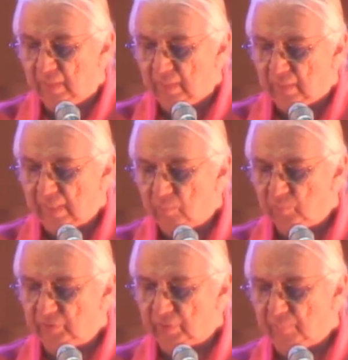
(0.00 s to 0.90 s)

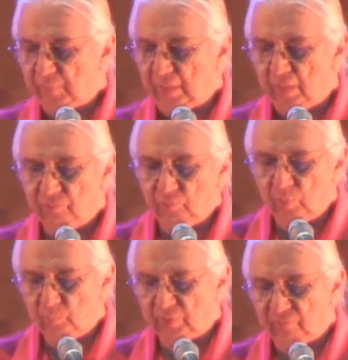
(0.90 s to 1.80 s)
aquacide by all forms
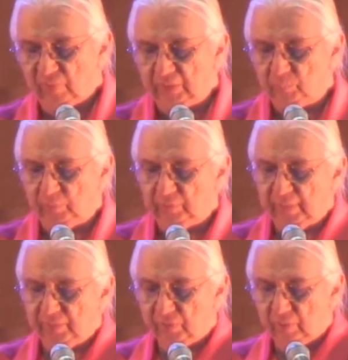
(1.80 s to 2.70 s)
of
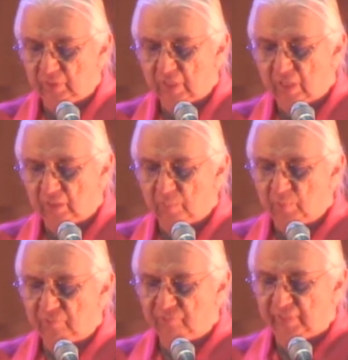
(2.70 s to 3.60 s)
exploitation,
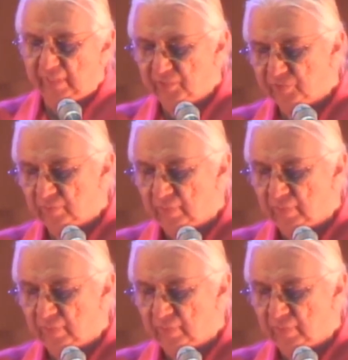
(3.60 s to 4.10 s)
commodification,